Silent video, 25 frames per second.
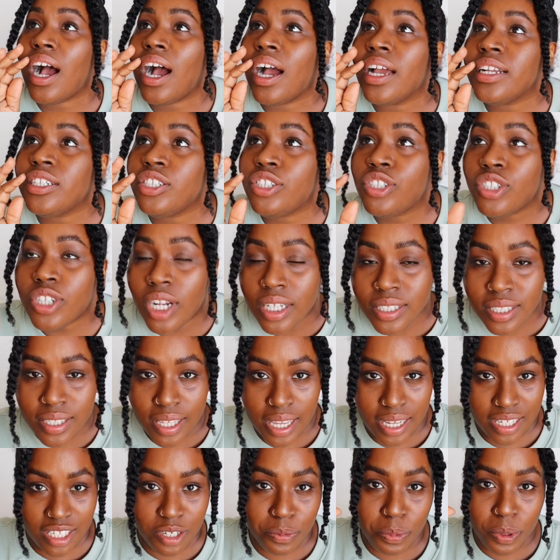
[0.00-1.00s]
I just
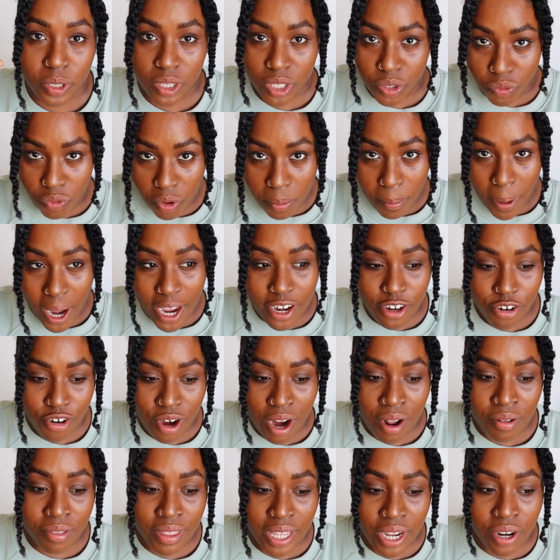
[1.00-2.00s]
like to put the
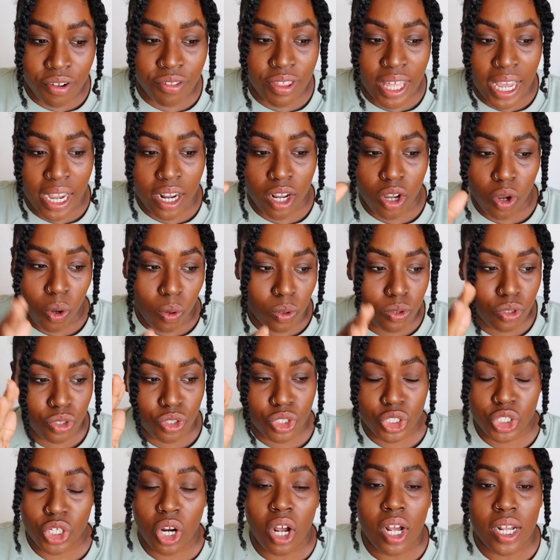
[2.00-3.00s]
reminder out there that
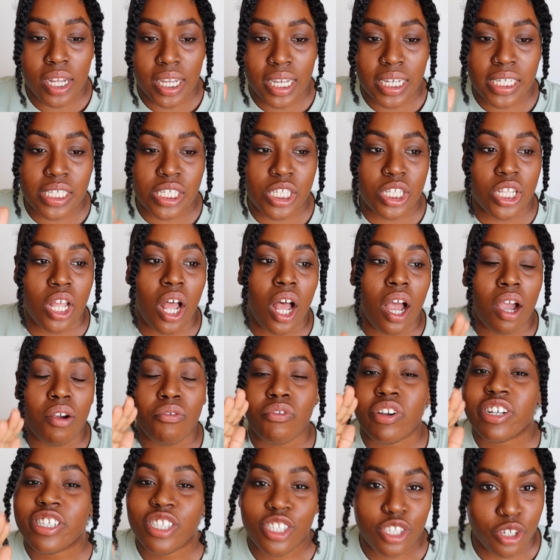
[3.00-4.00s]
culture shock is
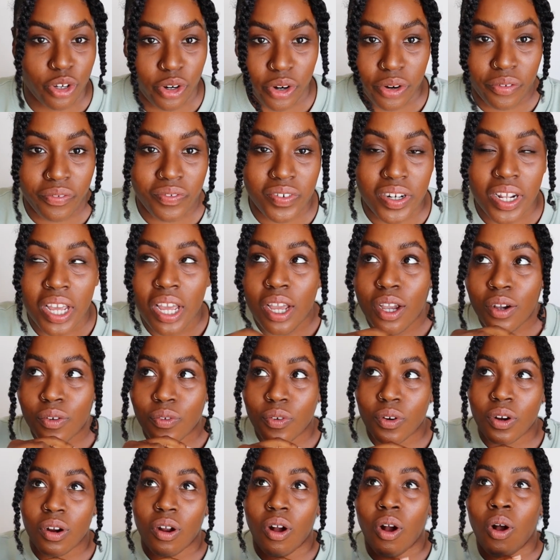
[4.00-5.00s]
not reserved
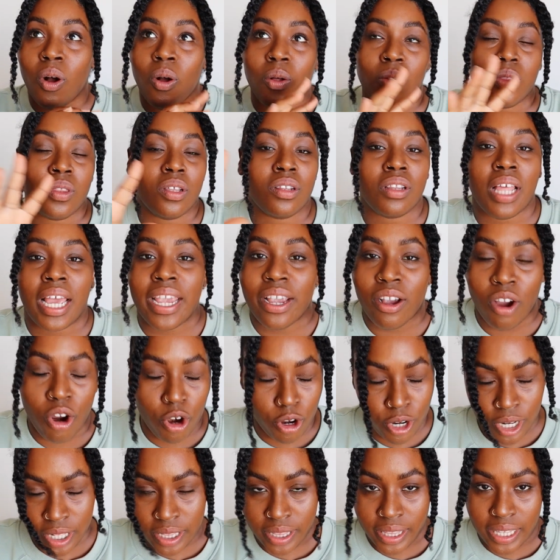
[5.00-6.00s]
for all the
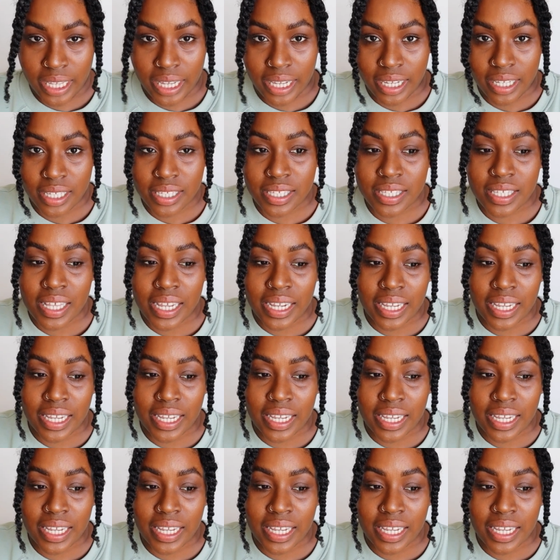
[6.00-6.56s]
lighthearted things.